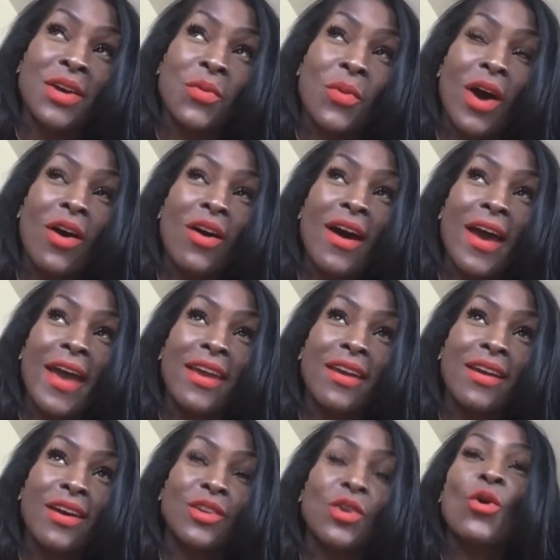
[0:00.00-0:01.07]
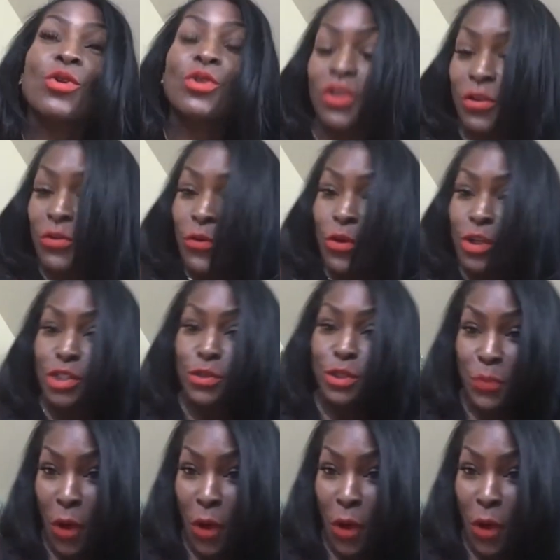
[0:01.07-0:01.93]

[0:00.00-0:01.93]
I an owner of four juice